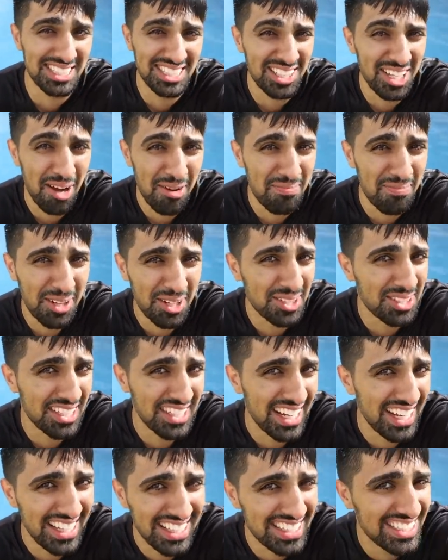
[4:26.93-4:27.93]
his dumbbell
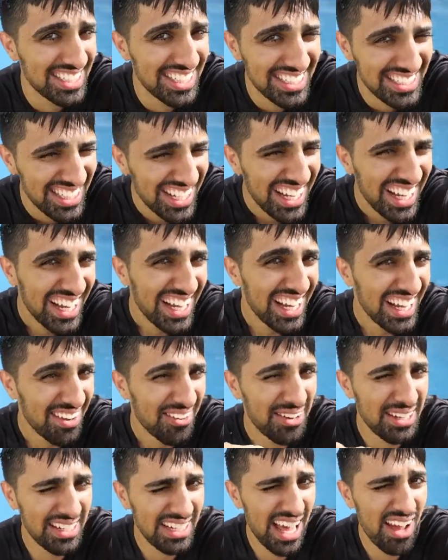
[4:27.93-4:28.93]
today.
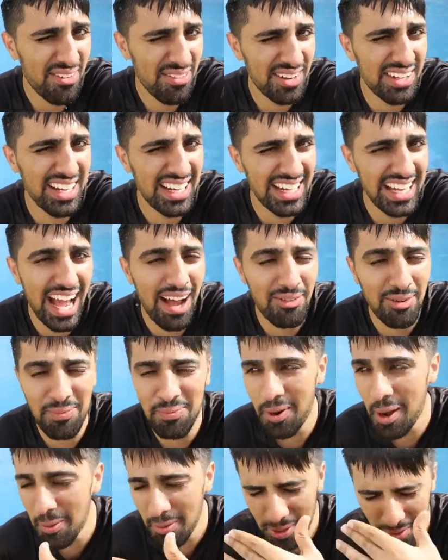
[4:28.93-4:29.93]
We definitely have a
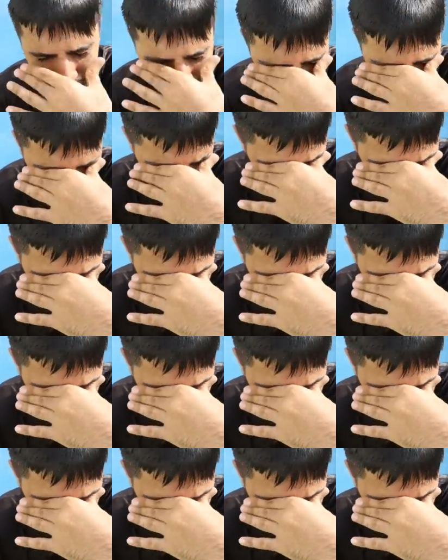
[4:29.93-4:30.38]
problem right